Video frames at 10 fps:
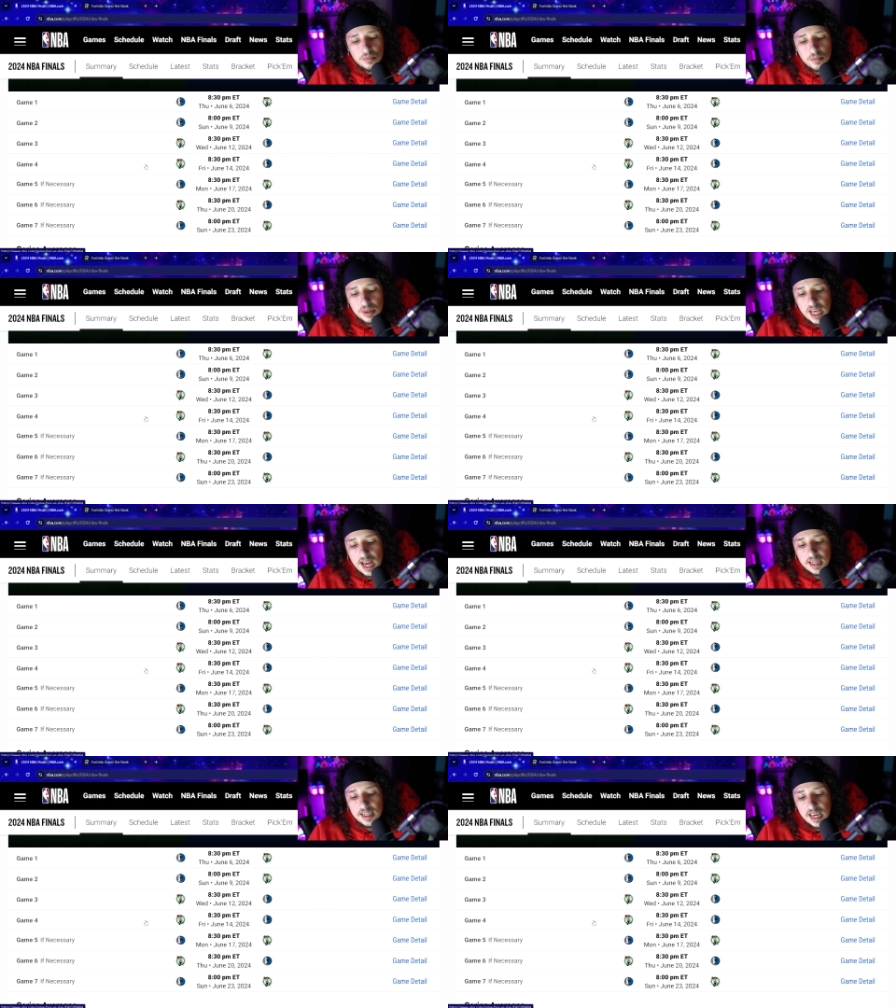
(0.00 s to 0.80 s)
But
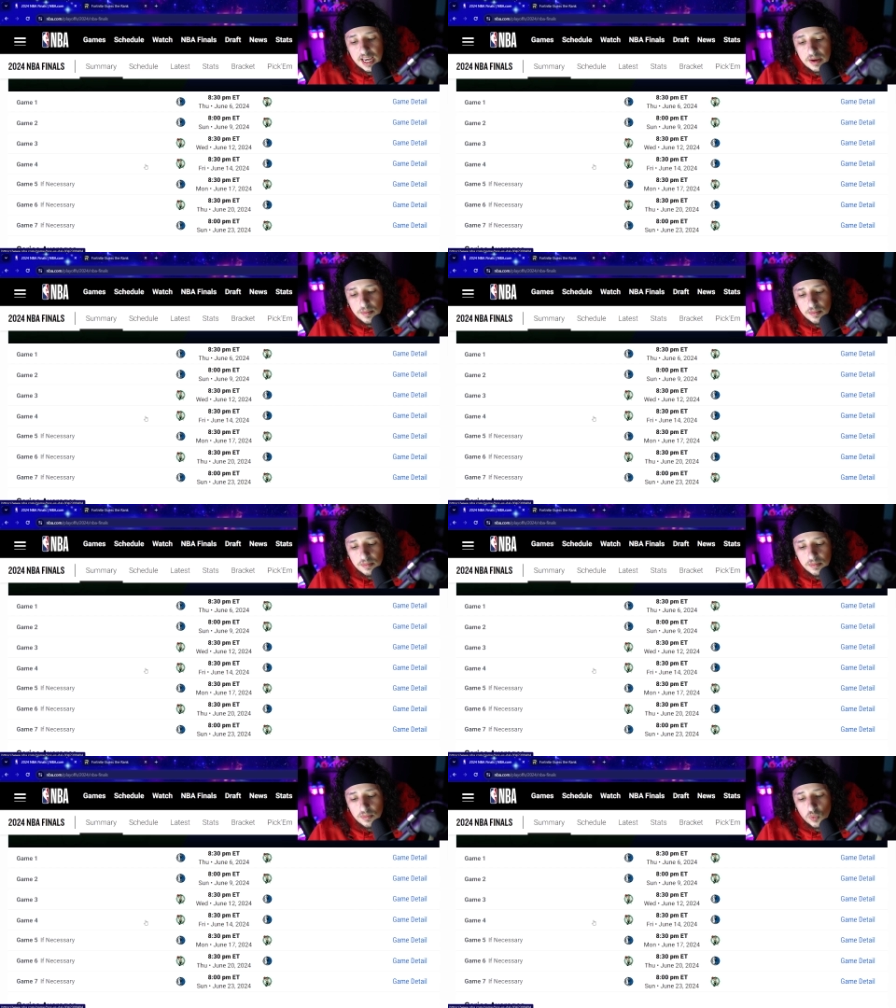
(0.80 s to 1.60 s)
that game
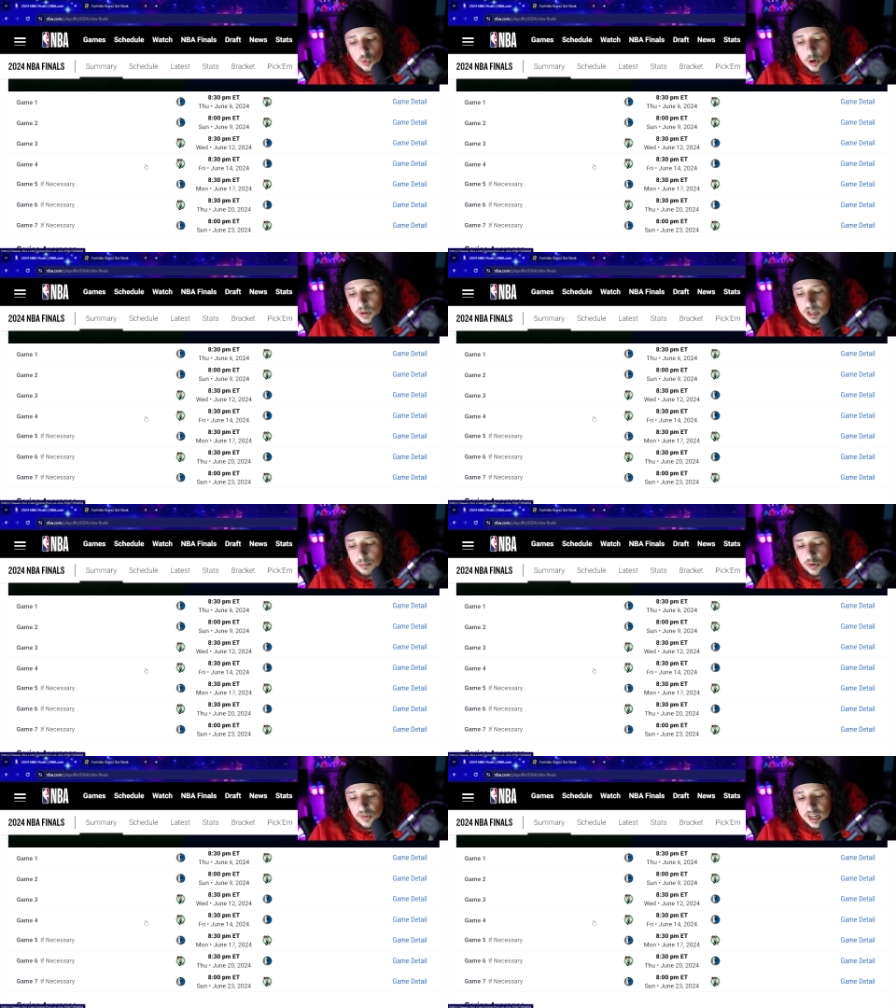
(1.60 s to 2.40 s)
will
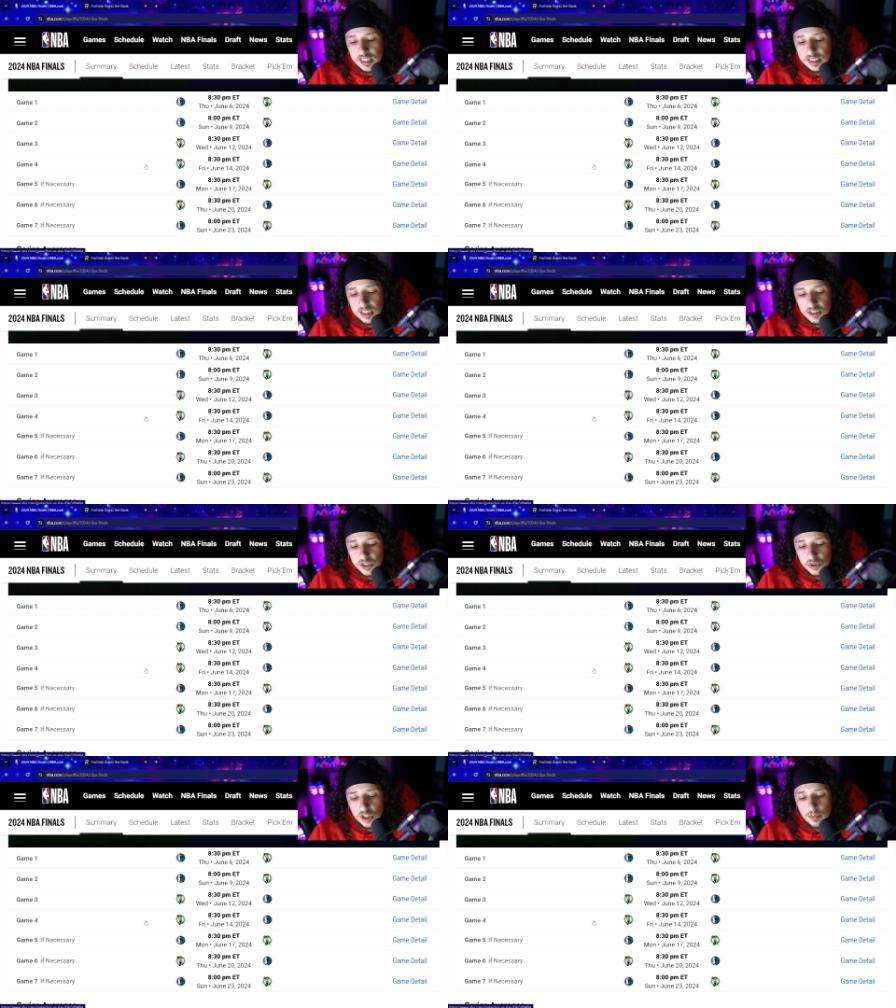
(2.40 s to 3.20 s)
provide the
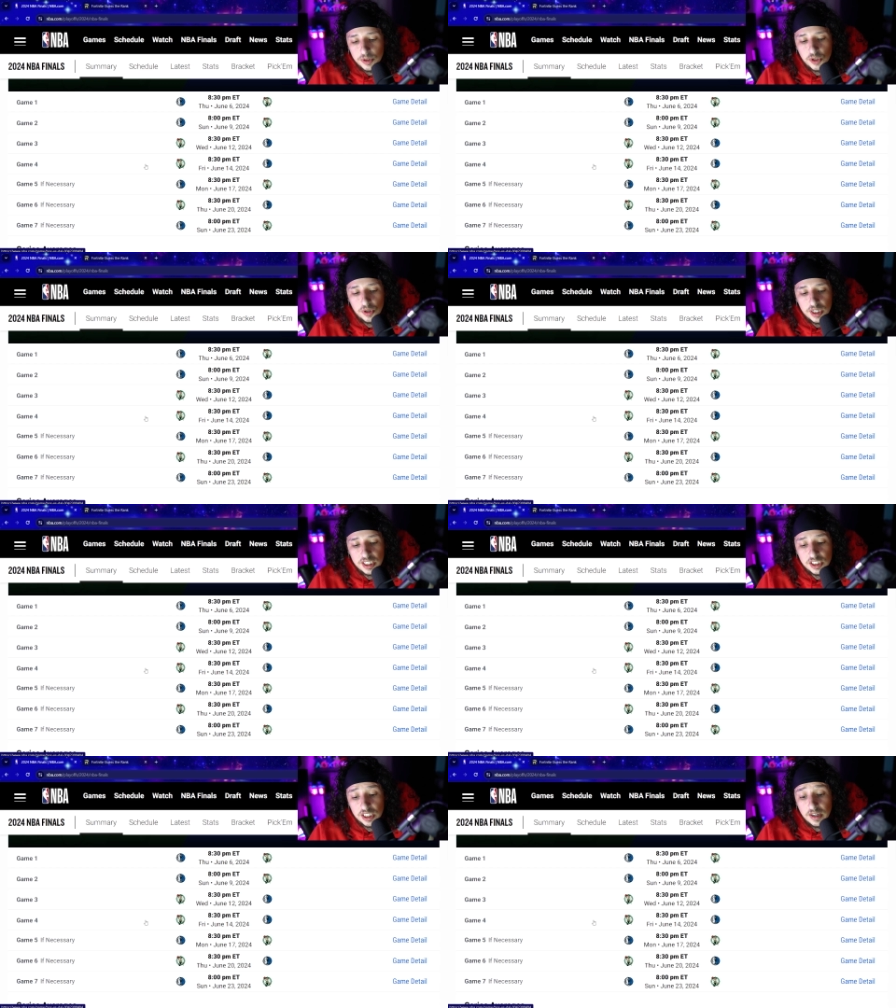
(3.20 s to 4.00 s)
Celtics with an opportunity
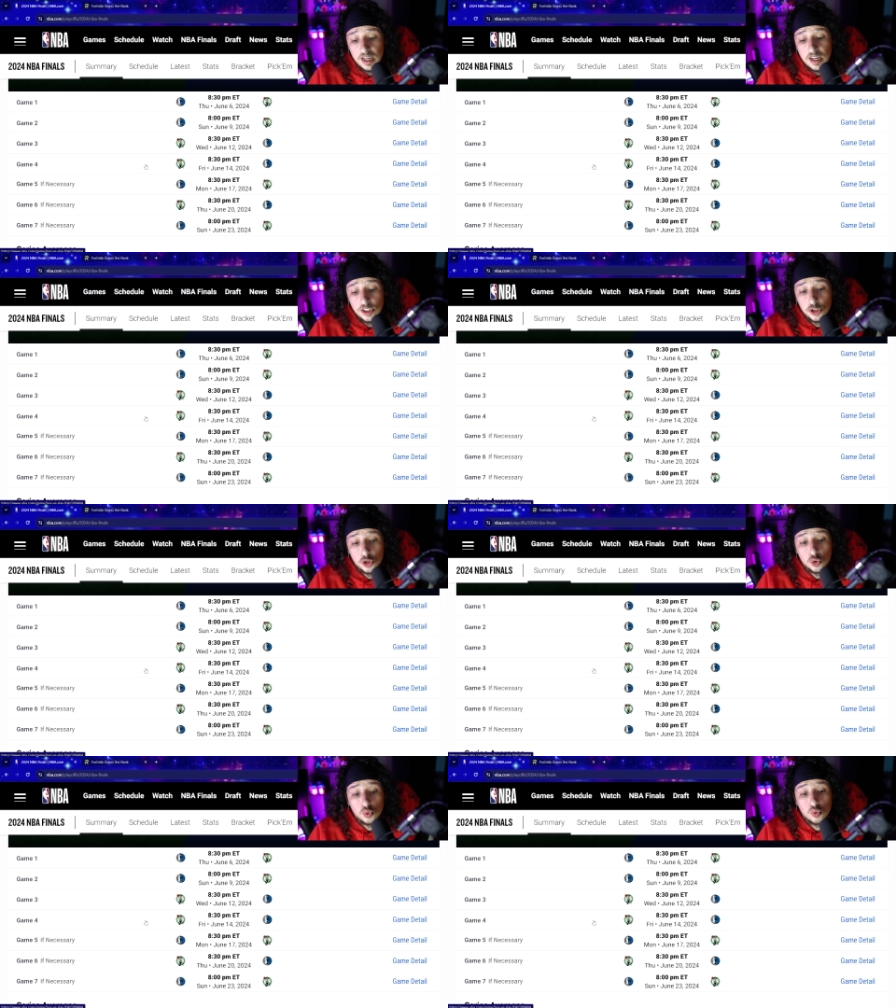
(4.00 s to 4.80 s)
to
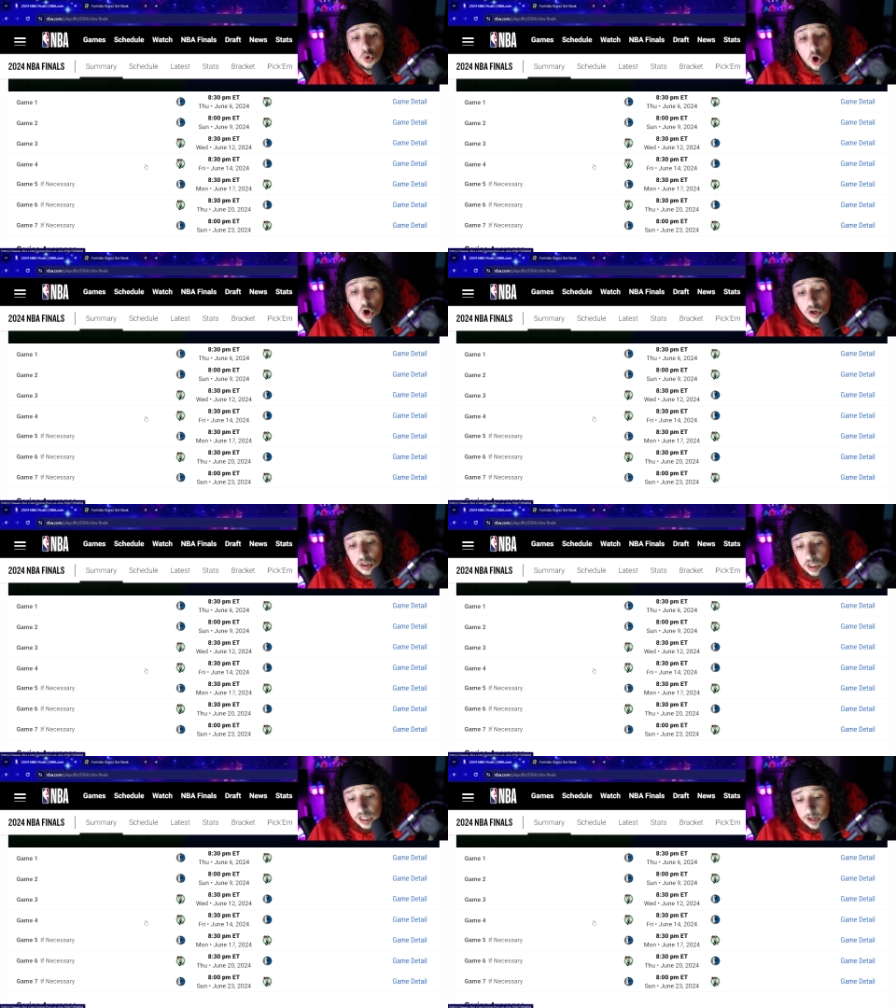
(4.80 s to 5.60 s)

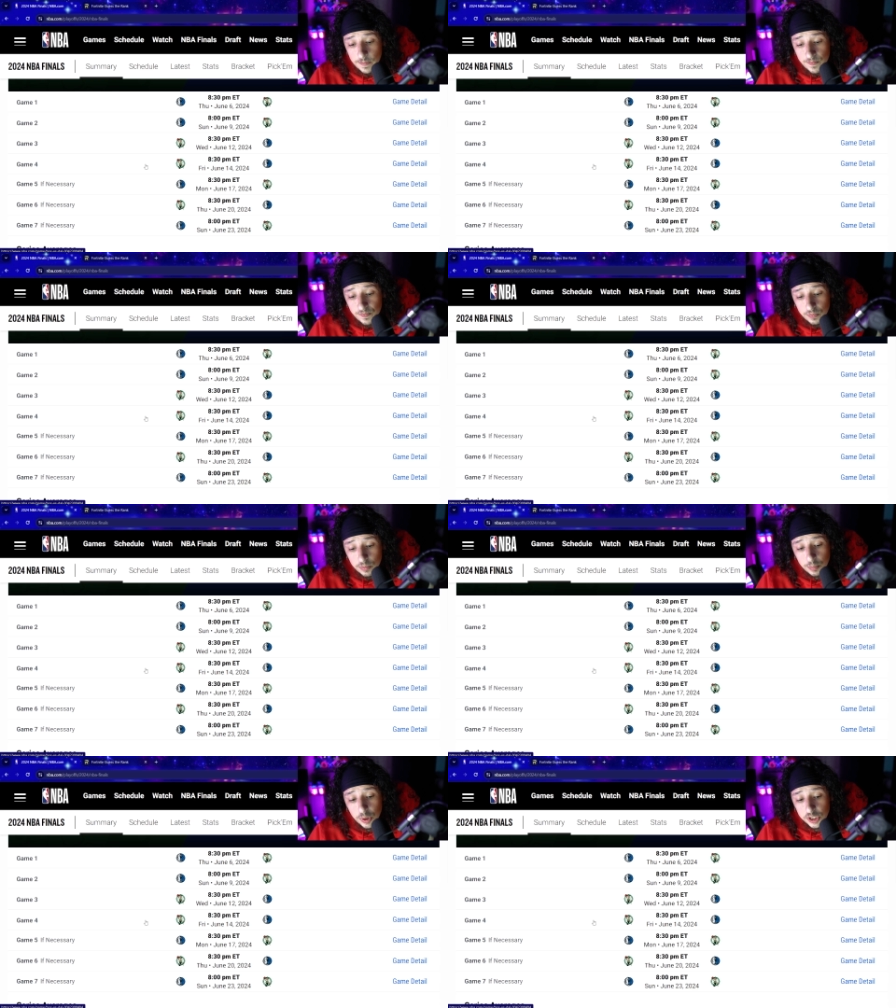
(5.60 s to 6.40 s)
strongly
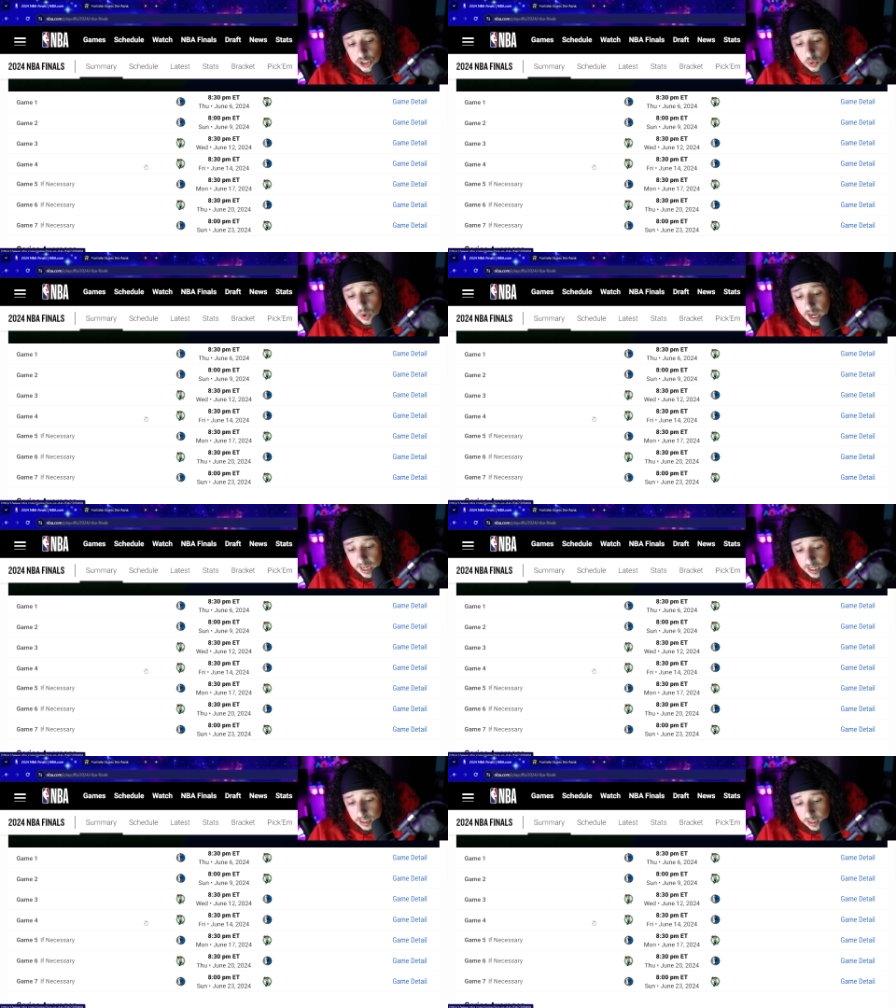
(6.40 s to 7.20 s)
push away